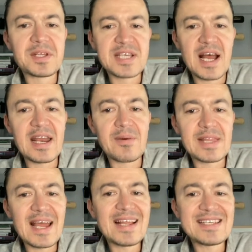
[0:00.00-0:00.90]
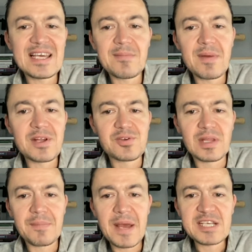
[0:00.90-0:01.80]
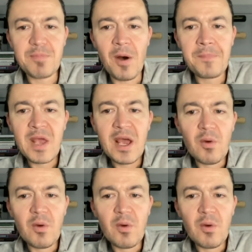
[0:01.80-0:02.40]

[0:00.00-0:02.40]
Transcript: to signing with any team in Major League Baseball.